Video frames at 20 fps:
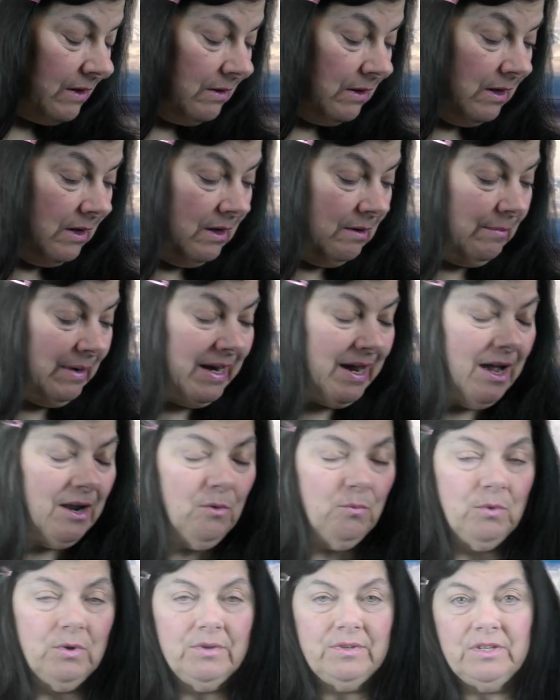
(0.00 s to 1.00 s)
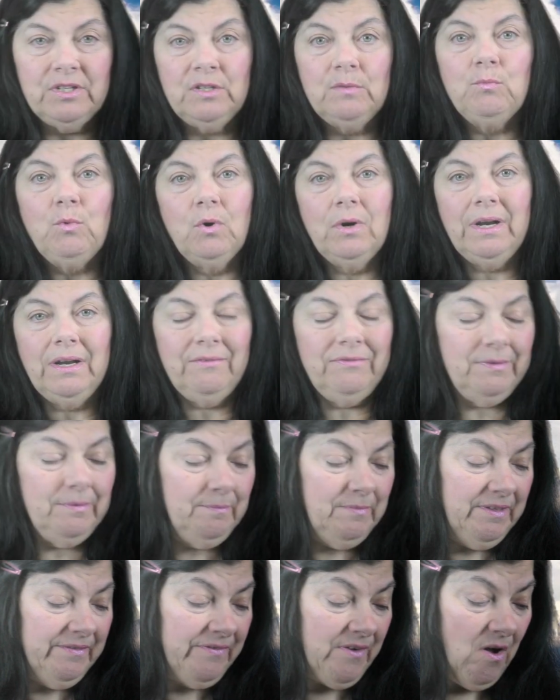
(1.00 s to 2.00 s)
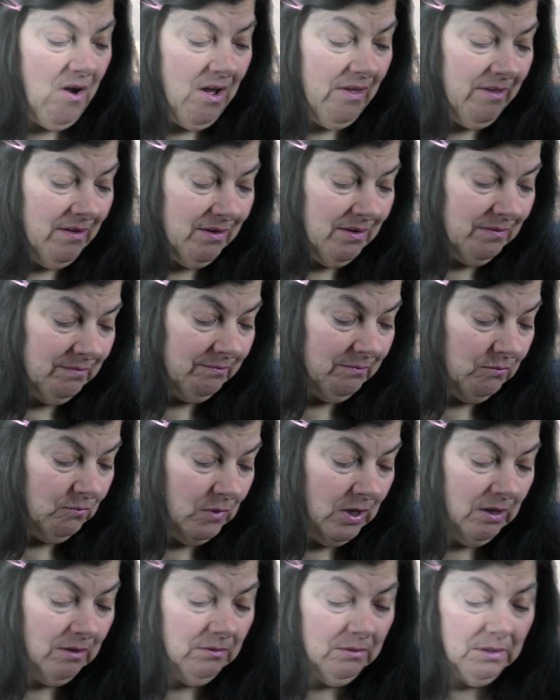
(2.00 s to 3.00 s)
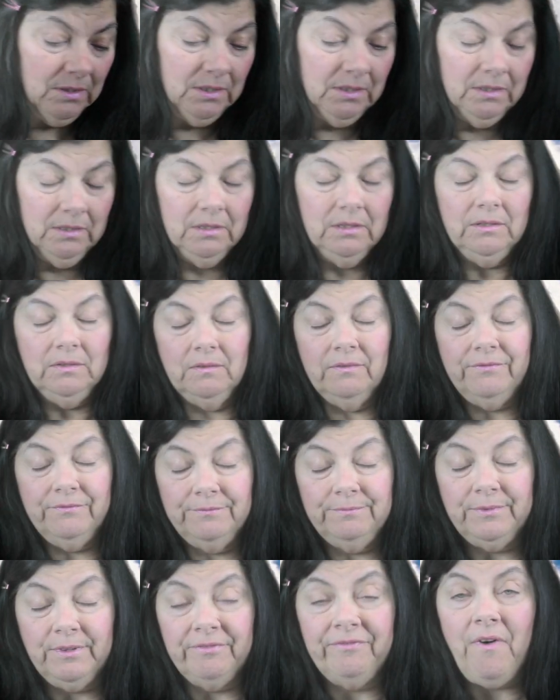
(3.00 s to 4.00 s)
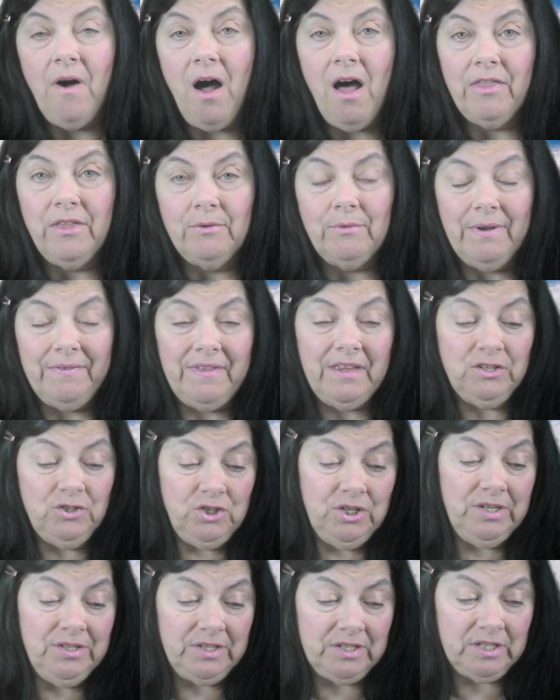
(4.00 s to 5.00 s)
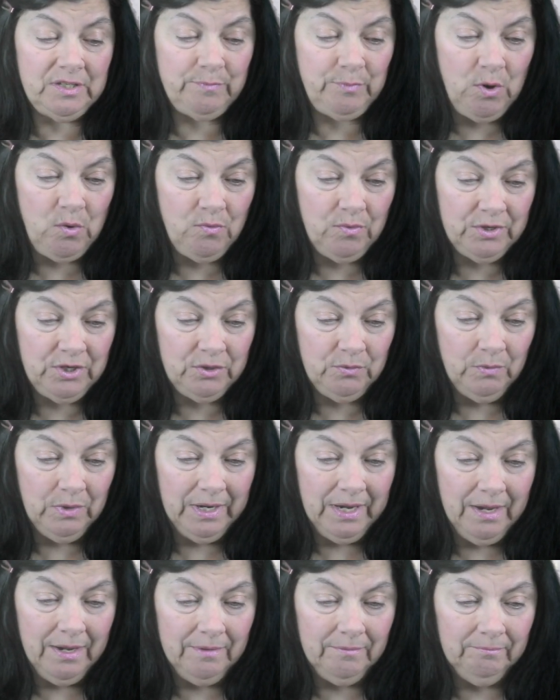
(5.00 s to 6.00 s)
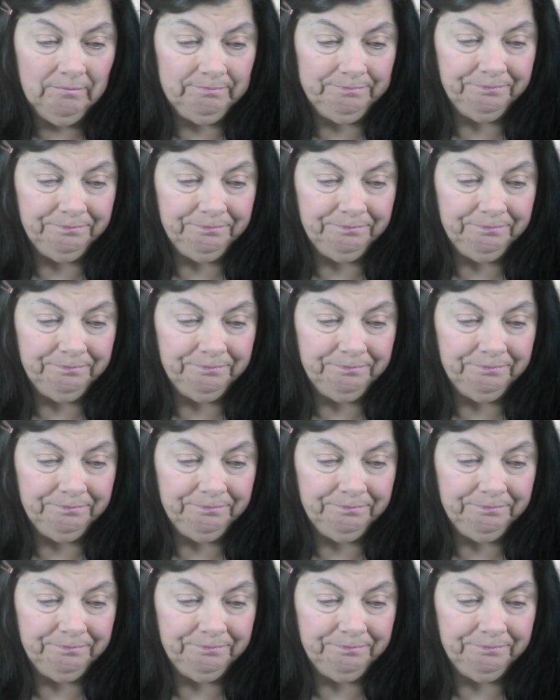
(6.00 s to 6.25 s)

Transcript: I got a word this morning from the Father. Well, the Father and then Jesus spoke too again.